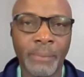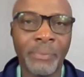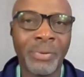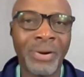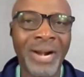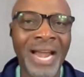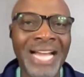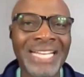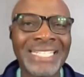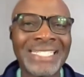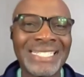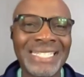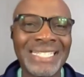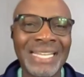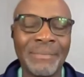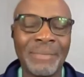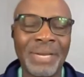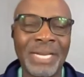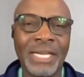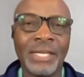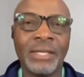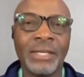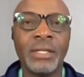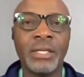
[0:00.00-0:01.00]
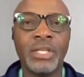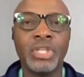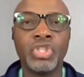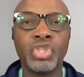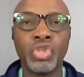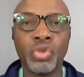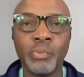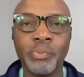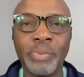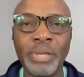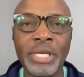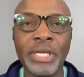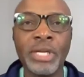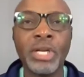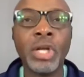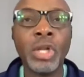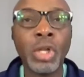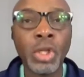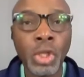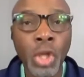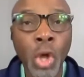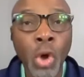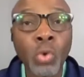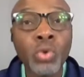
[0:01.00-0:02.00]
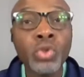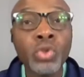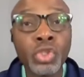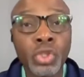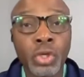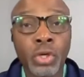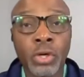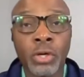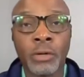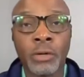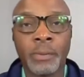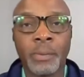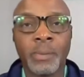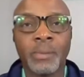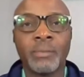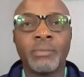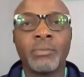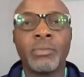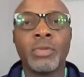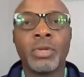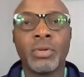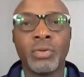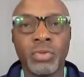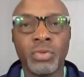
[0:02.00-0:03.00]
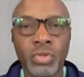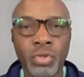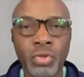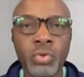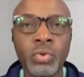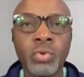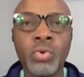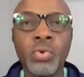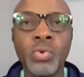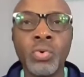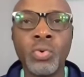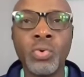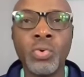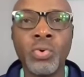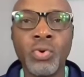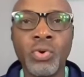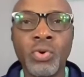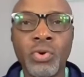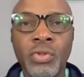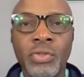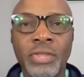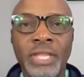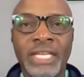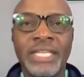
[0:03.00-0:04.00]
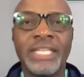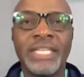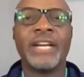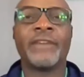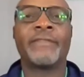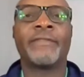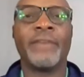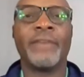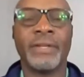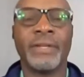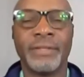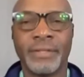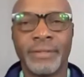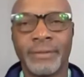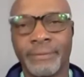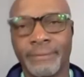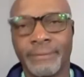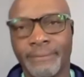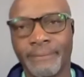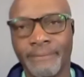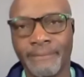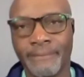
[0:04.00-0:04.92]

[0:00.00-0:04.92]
Proximity, to be closer to the difference.